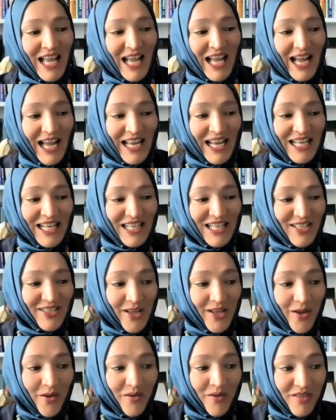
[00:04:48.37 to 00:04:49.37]
And
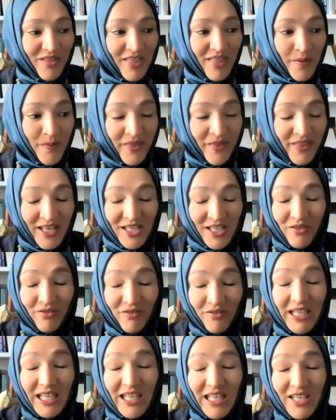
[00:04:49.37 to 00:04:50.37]
so there were these
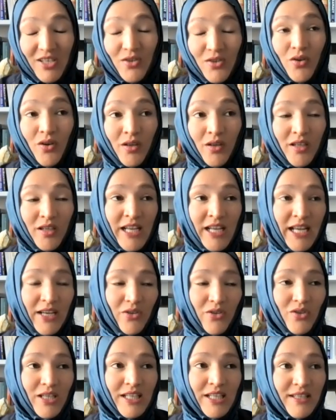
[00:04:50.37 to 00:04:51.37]
really strong
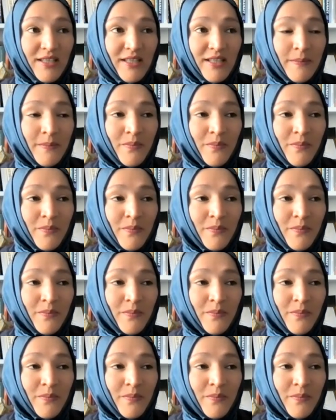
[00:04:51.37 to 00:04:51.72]
connections.